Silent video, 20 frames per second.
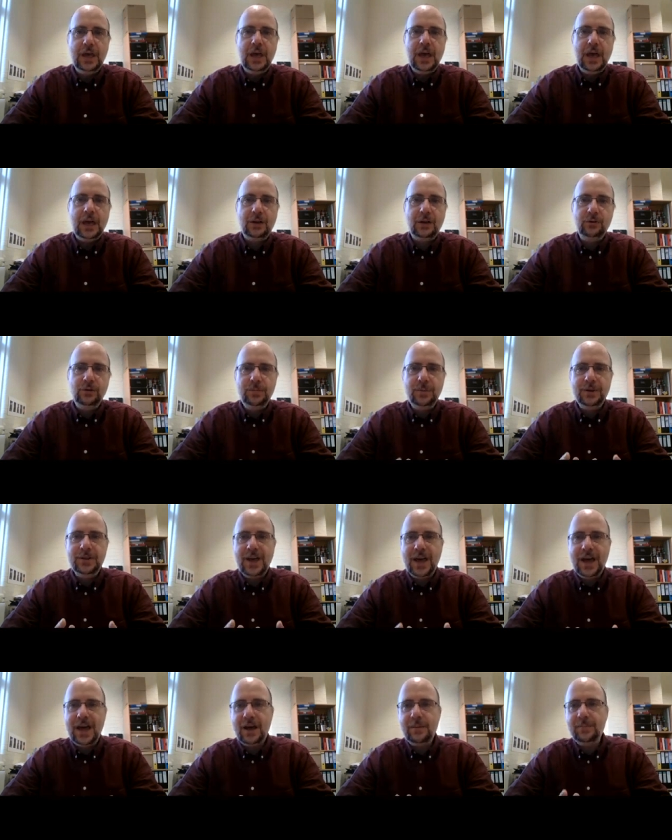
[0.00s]
Equilibria
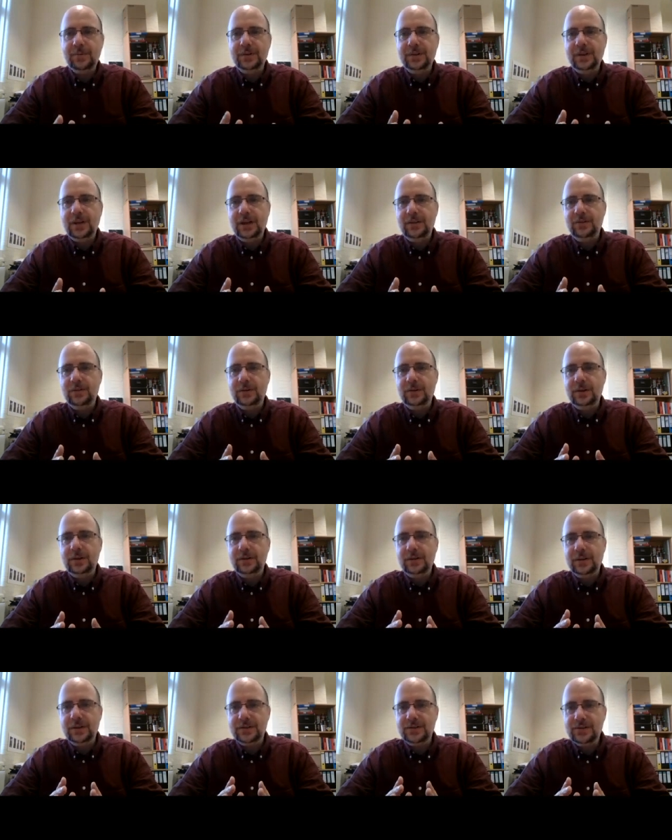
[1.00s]
that happen under
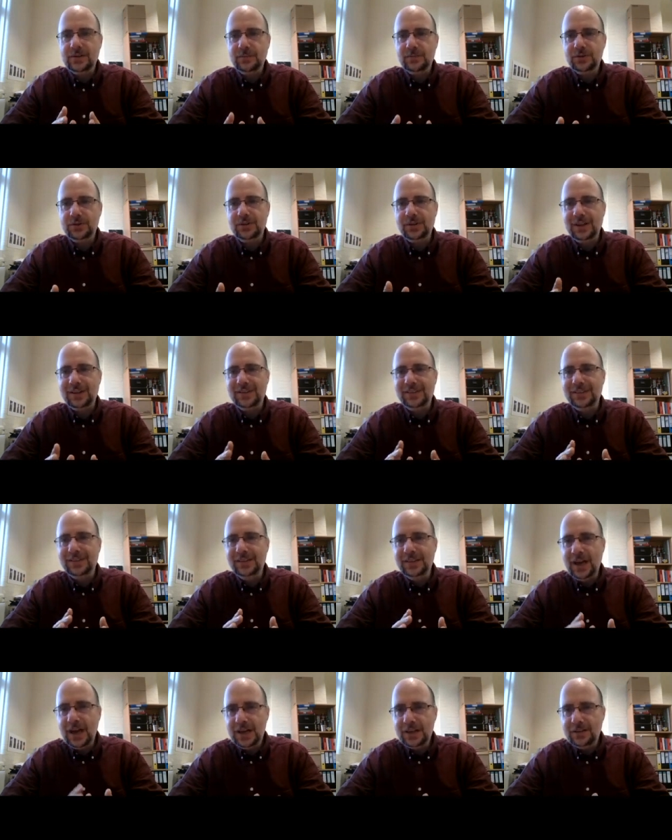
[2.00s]
the assumption that
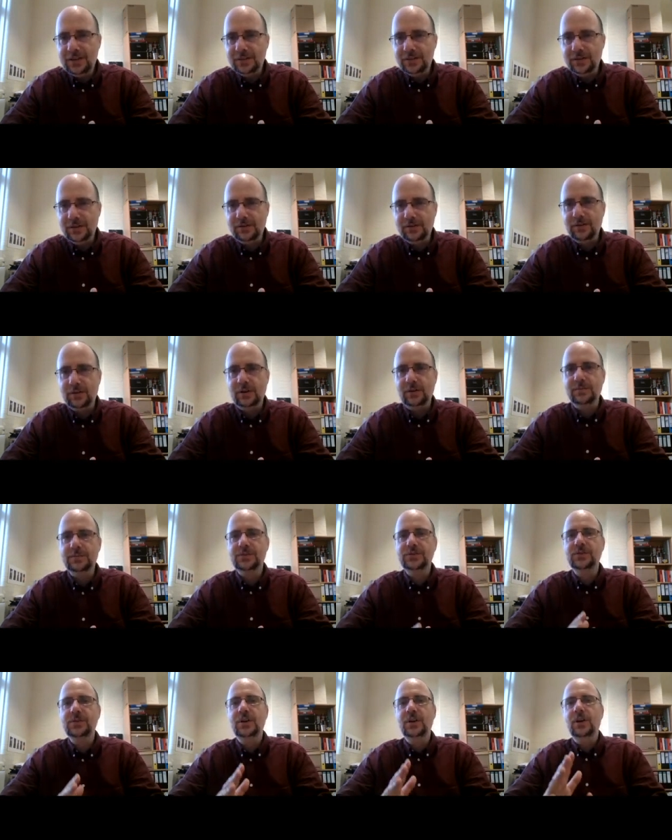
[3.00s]
neither the
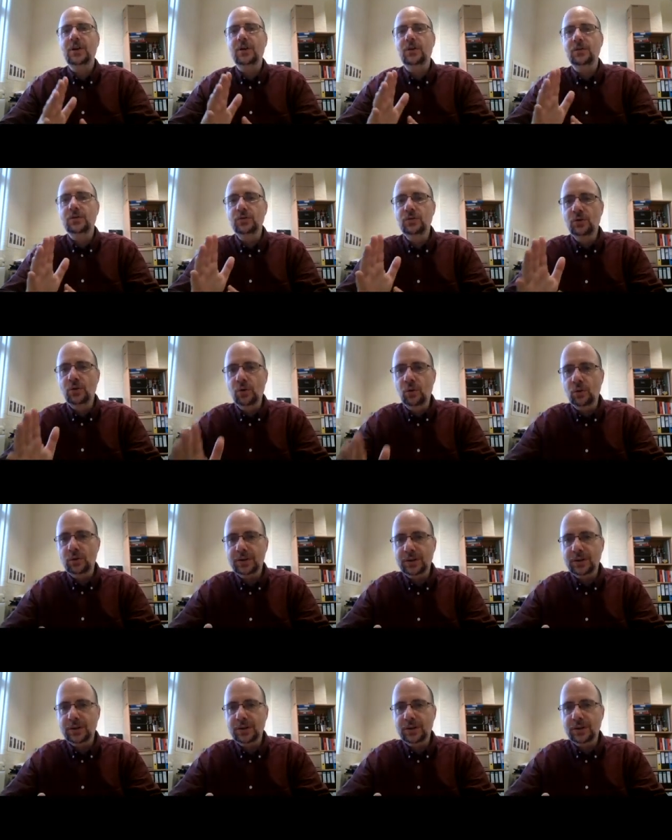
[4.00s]
firms nor